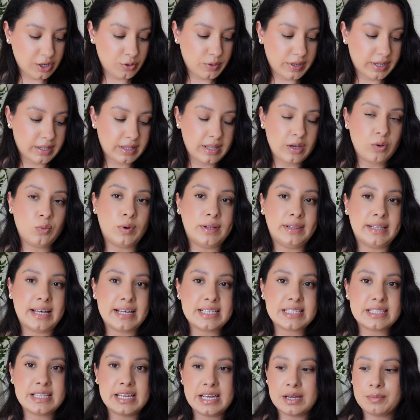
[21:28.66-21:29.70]
quickly, one
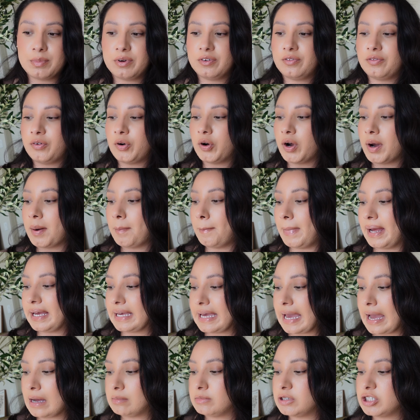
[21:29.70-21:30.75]
last thing before my
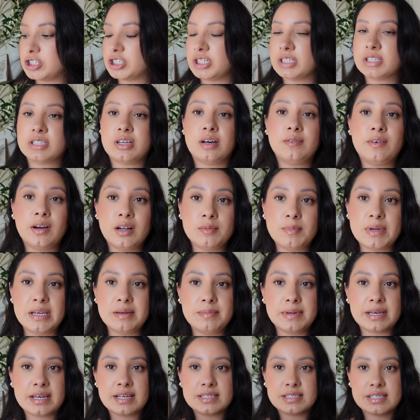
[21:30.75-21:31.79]
camera shuts off on me
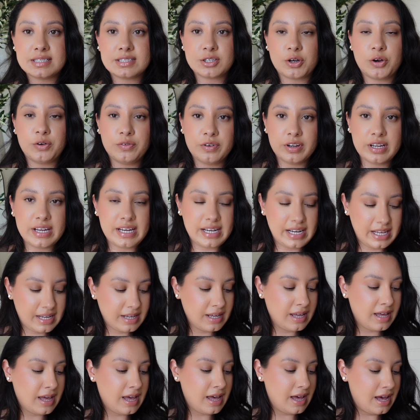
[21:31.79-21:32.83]
because it's
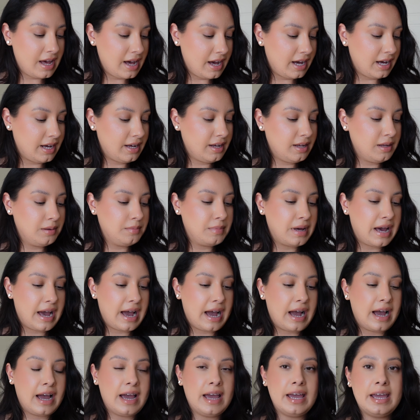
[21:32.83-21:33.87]
overheating.
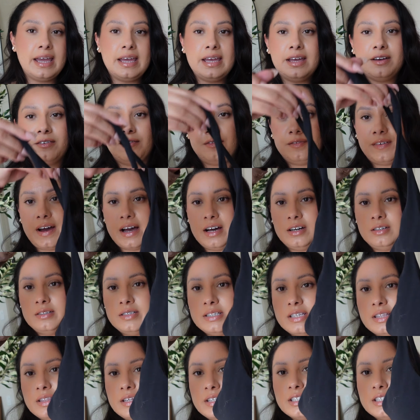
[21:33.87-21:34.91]
I
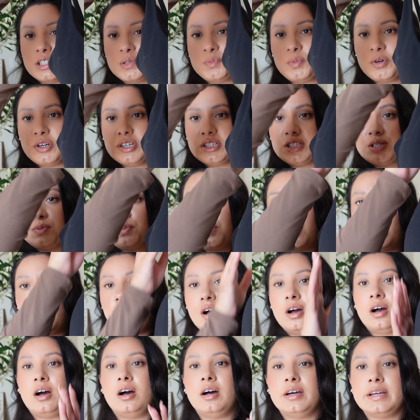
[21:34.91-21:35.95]
found this sports
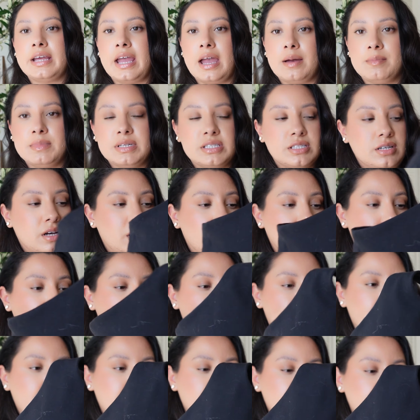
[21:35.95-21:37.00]
bra on Amazon.
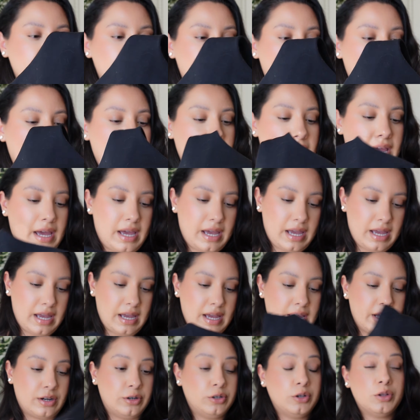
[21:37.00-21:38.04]
It is by,
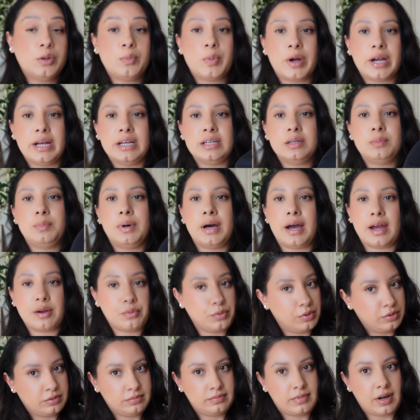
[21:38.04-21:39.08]
I don't know the brand, but I
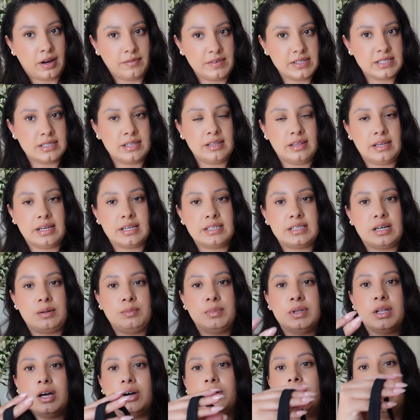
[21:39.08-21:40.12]
will obviously link it down
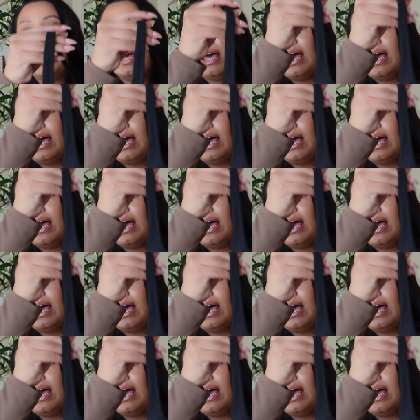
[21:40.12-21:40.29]
below.